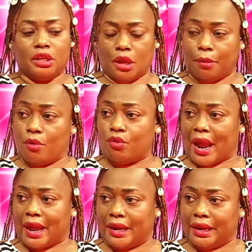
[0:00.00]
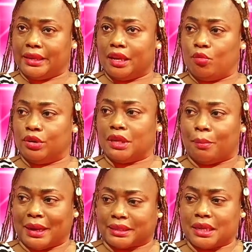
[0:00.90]
You will write a Nedian with
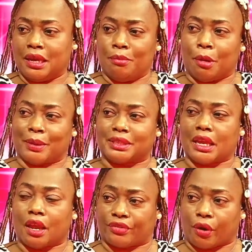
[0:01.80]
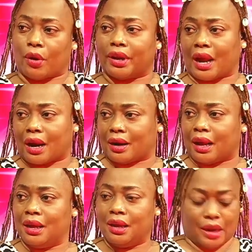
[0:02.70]
your bat, may pursue your show on a
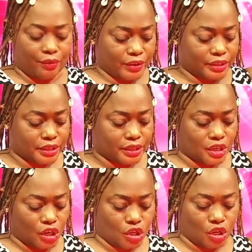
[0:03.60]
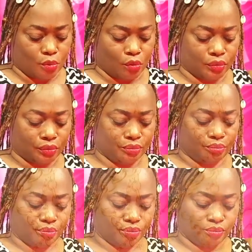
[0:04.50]
cacra, if you tissue Nedian. A bit
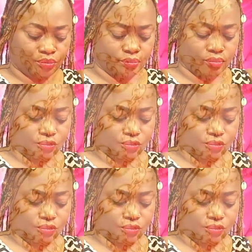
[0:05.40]
mabba say,